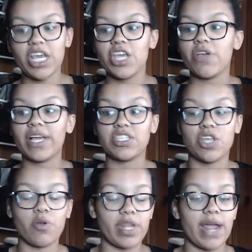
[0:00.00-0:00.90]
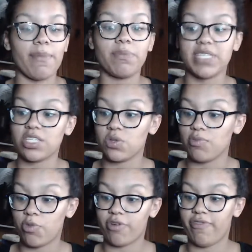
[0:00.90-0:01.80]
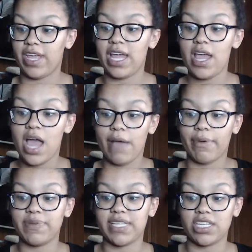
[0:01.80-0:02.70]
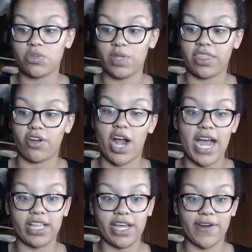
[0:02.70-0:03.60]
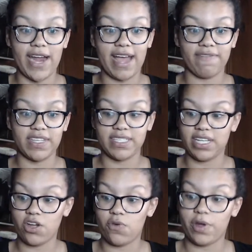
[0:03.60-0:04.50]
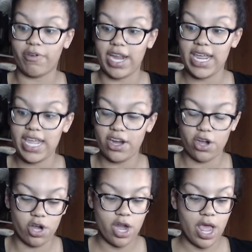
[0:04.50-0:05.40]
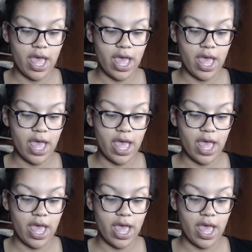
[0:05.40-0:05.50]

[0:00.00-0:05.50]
You guys know that I'm obsessed with Morphe. I'm obsessed with their highlighter. I have the single one right here.